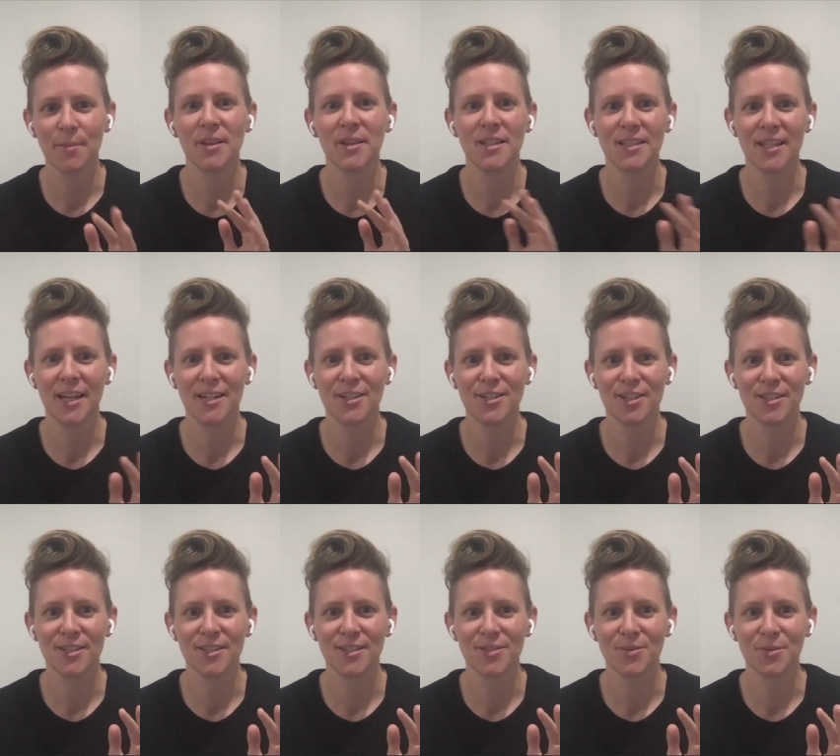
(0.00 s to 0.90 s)
some of the
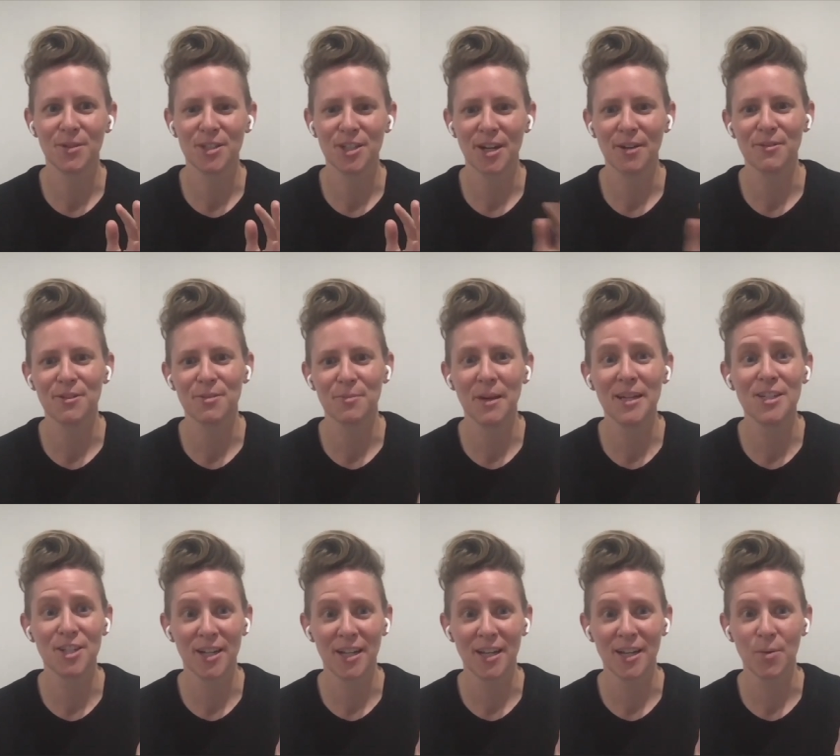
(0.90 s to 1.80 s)
tensions which I was
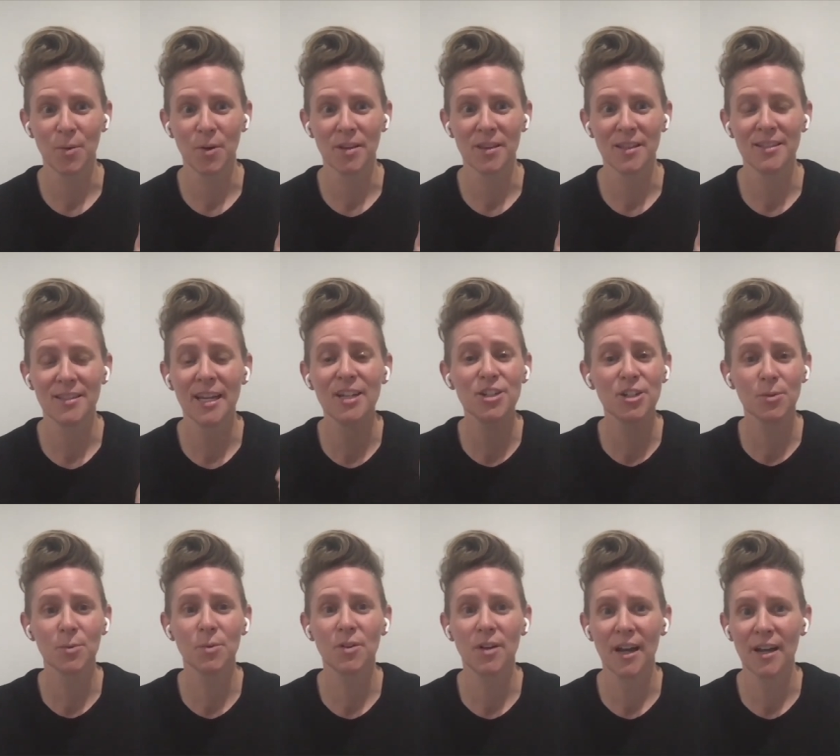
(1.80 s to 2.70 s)
mentioning, where this
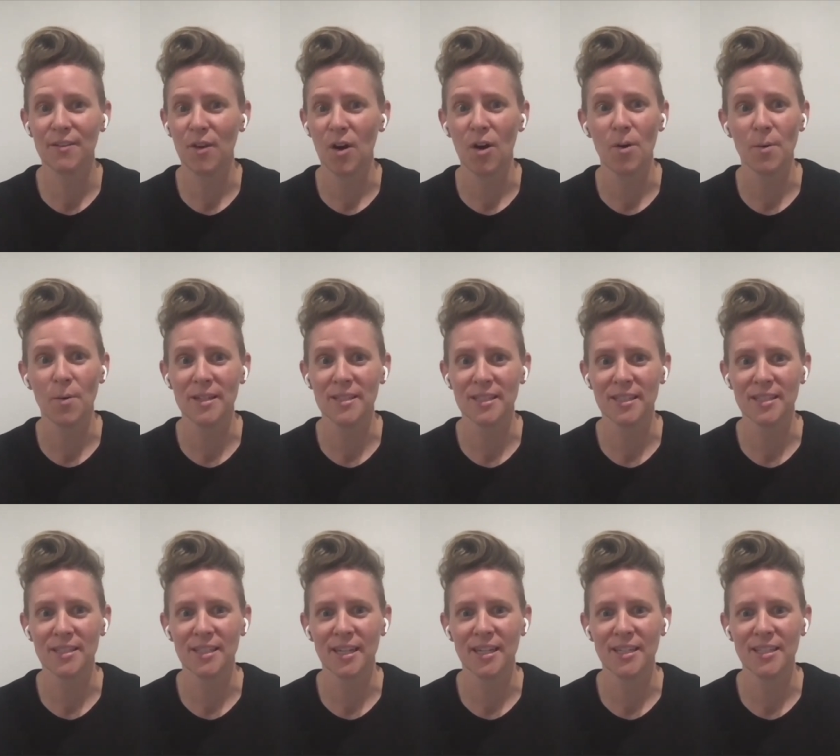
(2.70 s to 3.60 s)
tension will kind of always
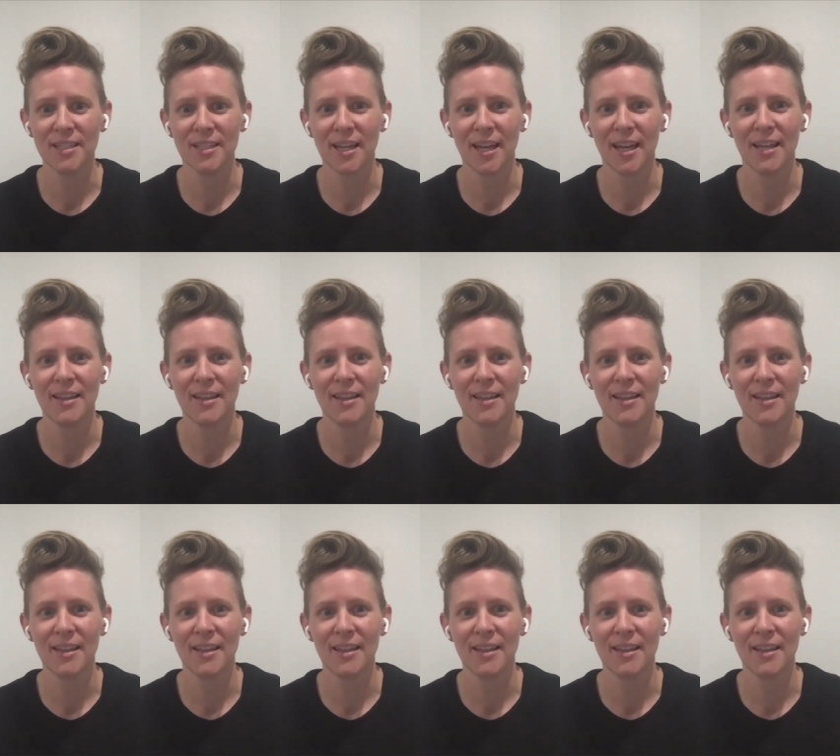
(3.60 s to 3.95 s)
exist,